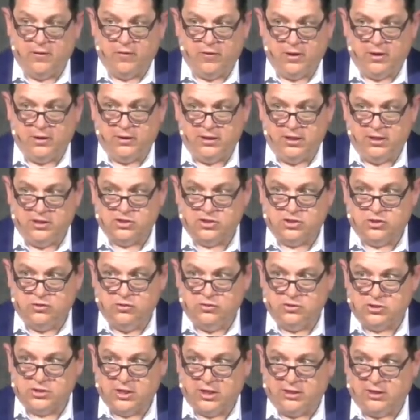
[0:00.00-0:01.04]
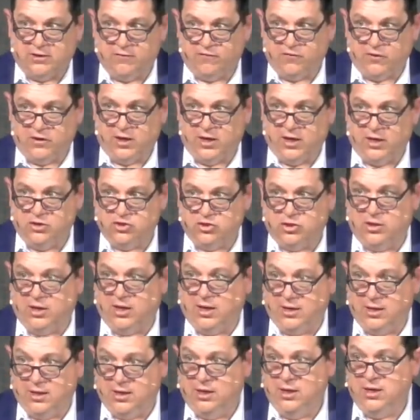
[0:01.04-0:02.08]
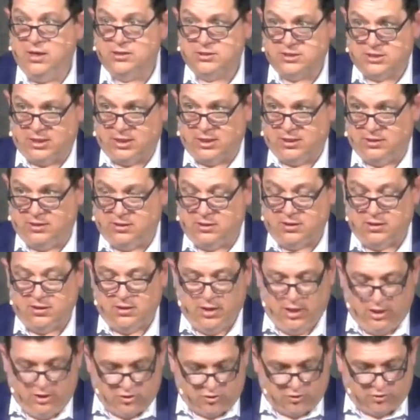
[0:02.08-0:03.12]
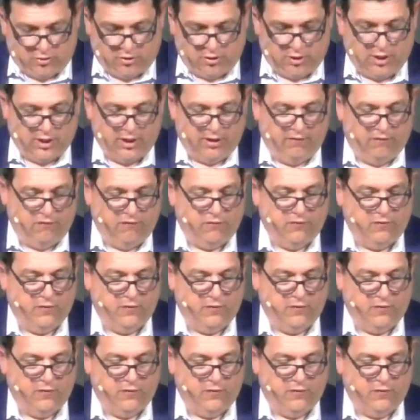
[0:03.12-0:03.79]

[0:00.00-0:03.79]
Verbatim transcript: that leads to sanctification, and in its end, eternal life.